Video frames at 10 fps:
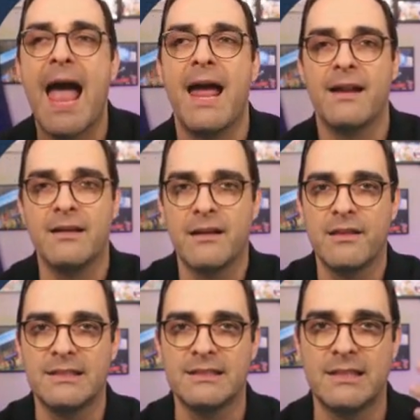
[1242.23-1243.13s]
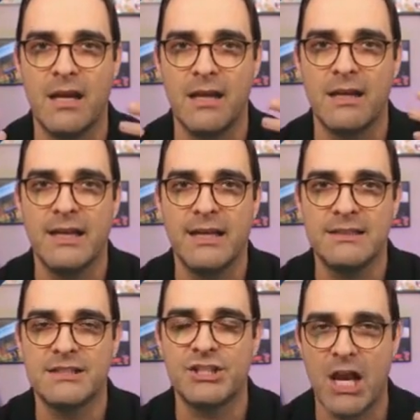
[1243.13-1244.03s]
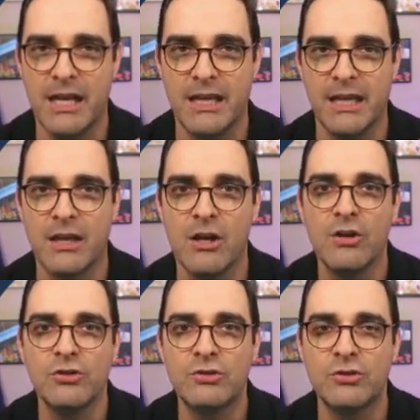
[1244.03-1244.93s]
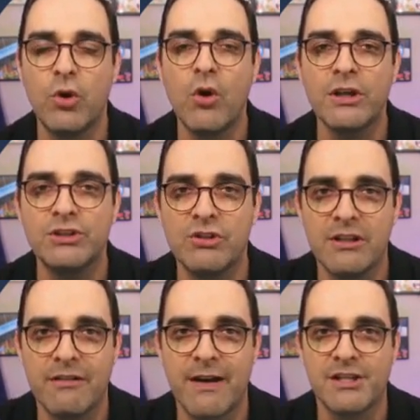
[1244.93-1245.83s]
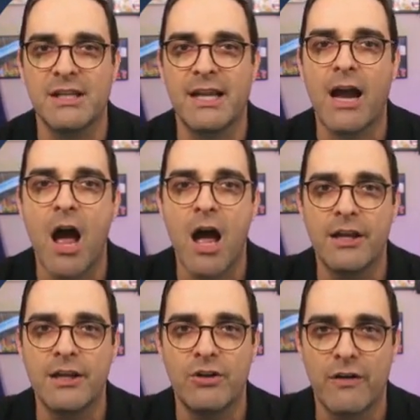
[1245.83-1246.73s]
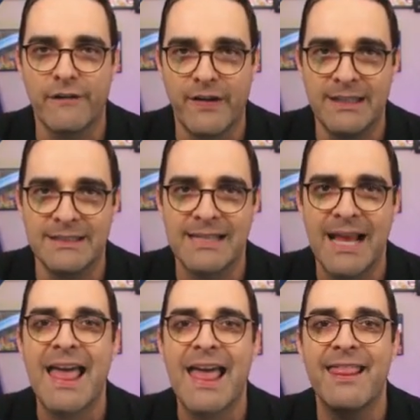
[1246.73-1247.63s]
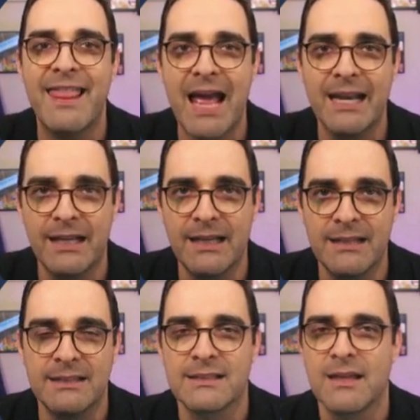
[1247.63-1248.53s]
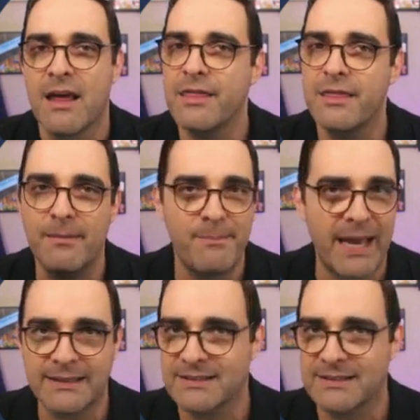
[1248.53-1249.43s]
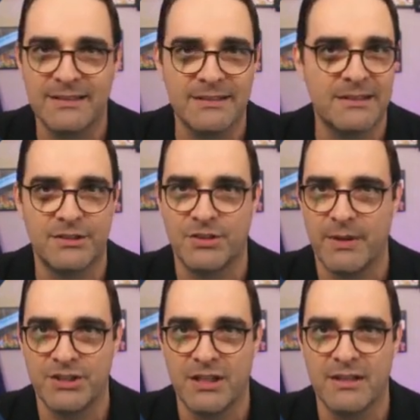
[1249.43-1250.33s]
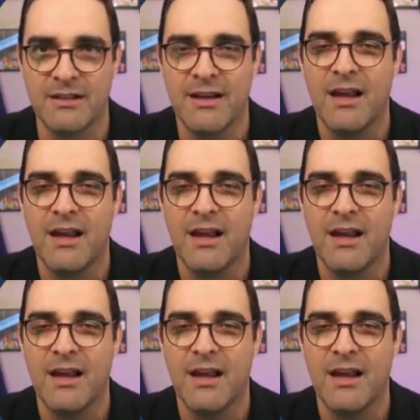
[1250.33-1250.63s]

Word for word: and the sun is shining towards your direction, like on your face, that is the best situation